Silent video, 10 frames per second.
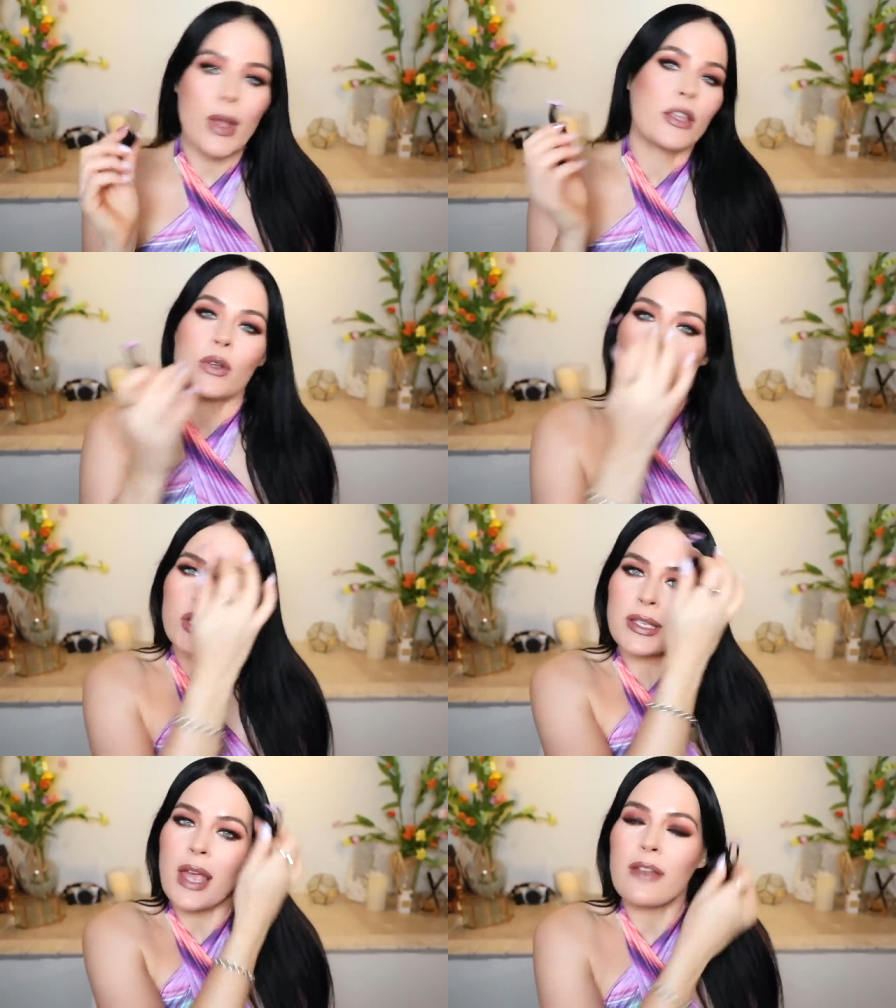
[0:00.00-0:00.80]
and you can
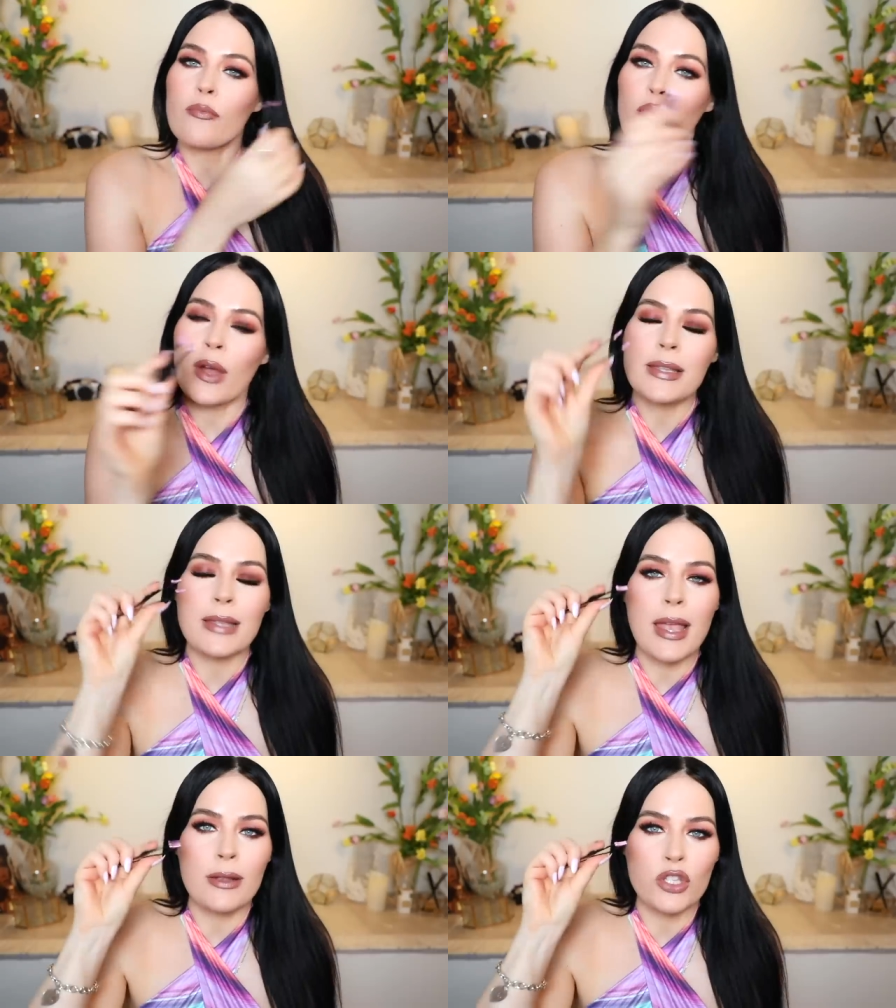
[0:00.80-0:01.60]
just kind of
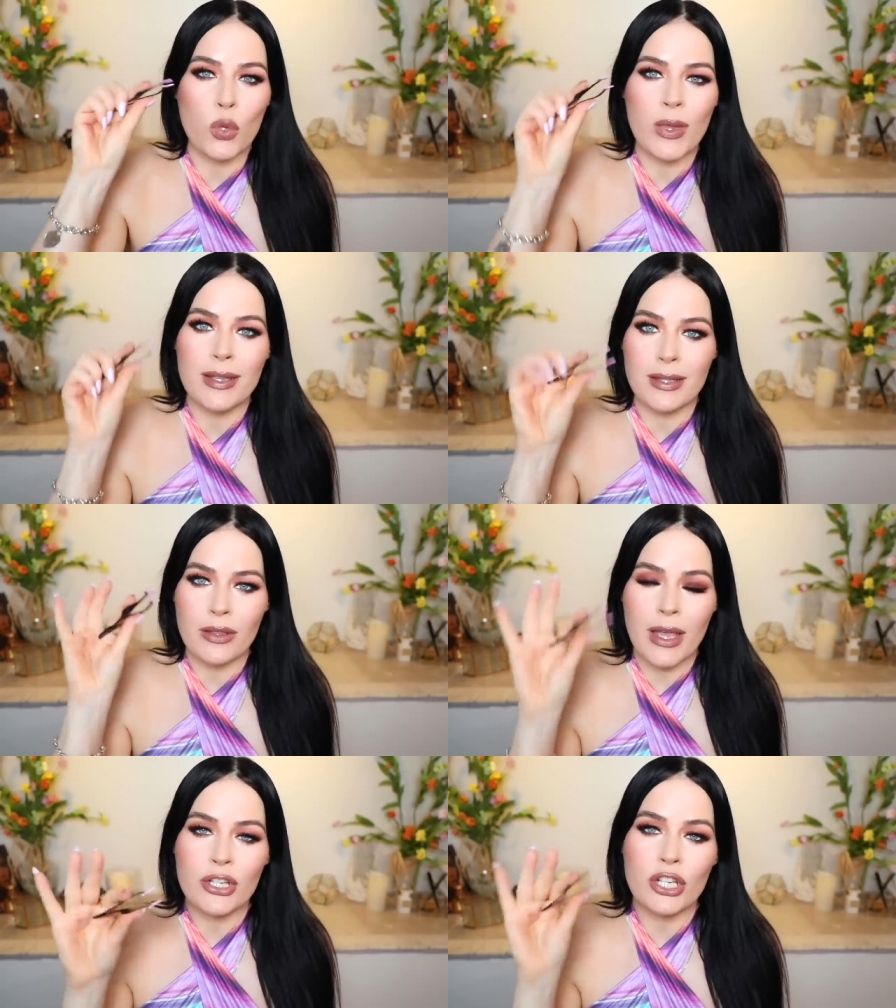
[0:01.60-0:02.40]
press and squeeze the
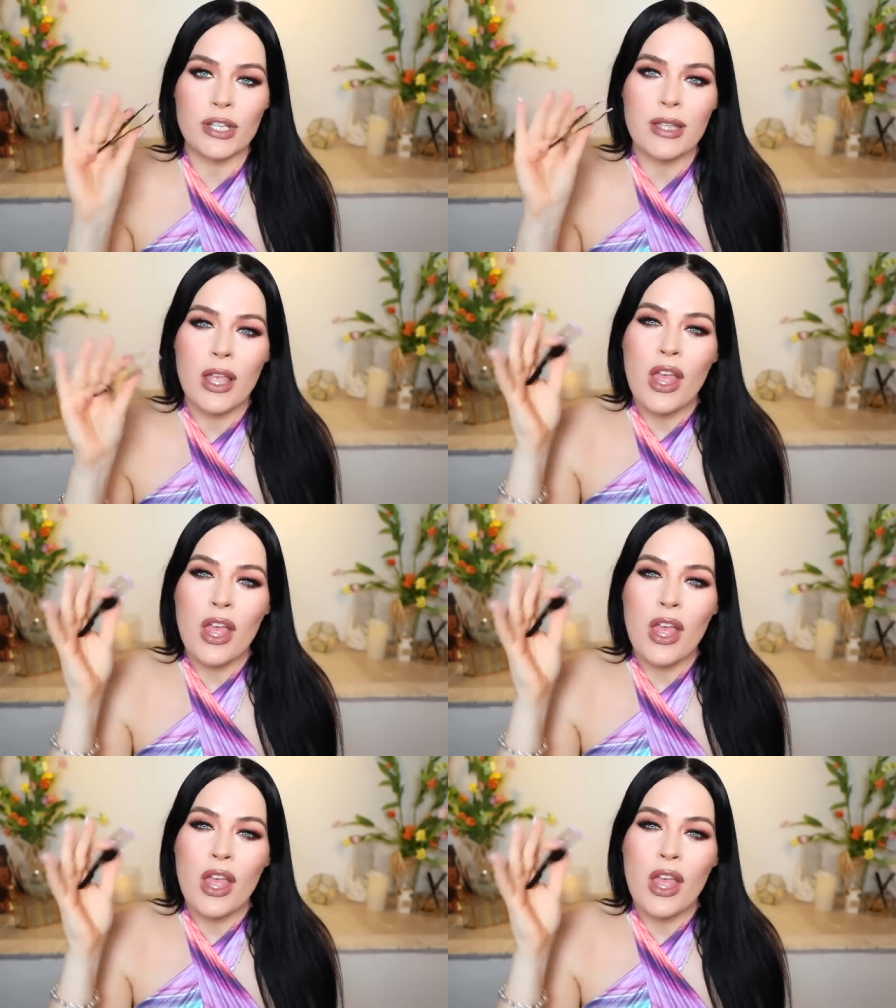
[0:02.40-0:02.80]
lashes,